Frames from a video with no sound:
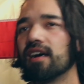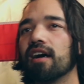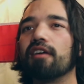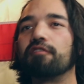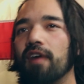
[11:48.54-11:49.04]

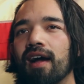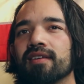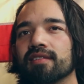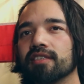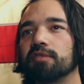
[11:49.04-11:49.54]
a
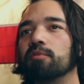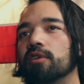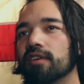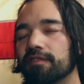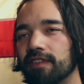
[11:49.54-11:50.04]
vinyl is
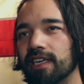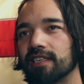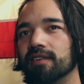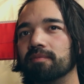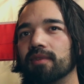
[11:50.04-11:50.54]
more of like
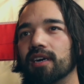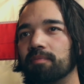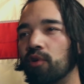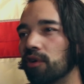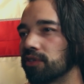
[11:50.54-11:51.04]
a
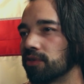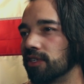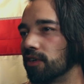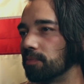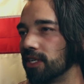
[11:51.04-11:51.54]
portrait
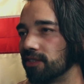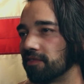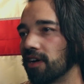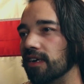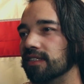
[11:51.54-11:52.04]
or a piece of
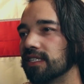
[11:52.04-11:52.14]
art.